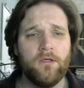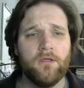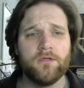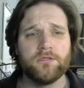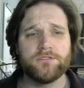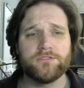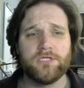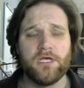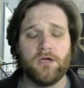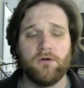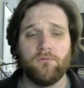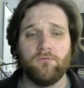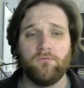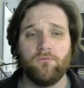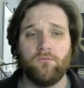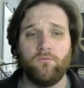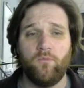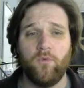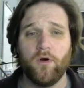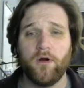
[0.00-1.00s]
So
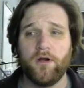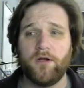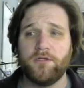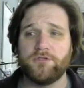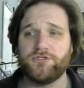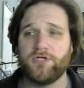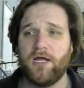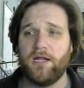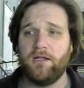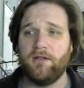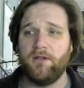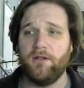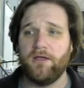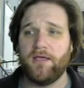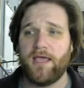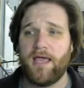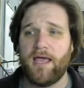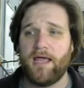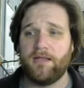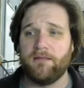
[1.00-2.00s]
we're going to try to
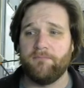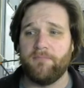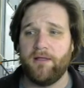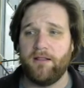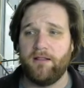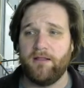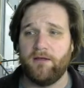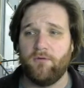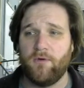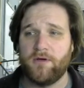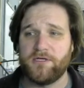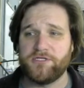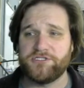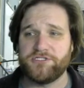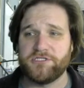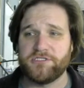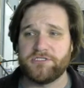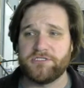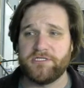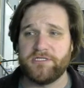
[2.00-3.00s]
look at compelling
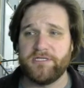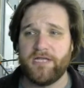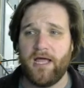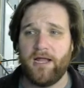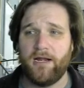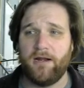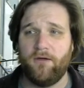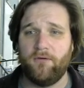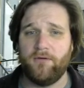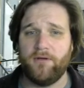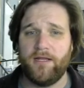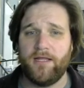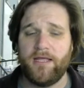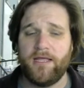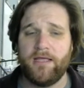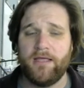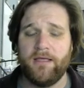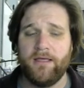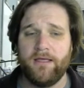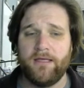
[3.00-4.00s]
questions, and not
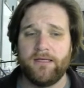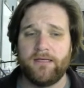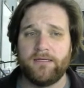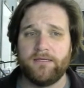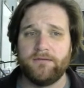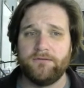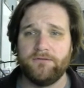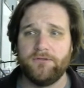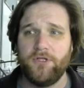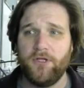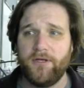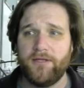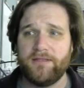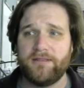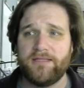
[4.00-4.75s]
only look at